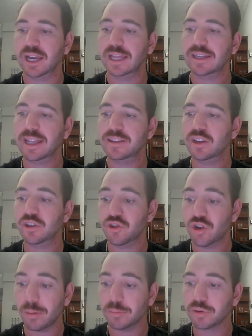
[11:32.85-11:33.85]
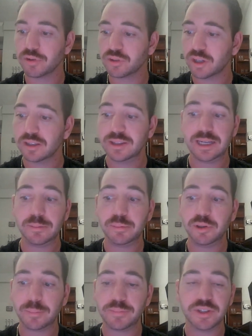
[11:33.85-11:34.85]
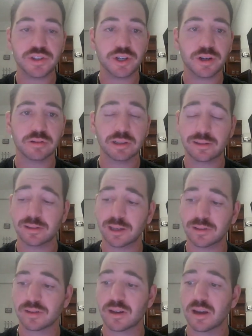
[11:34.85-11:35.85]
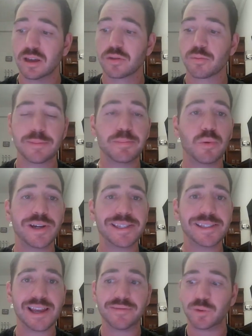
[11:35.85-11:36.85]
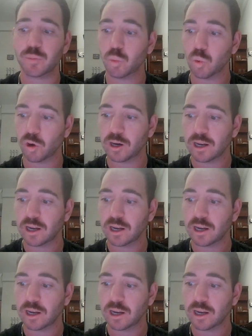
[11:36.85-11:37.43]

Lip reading: And then the numbers that he put up this year, listen to this, 3.7 war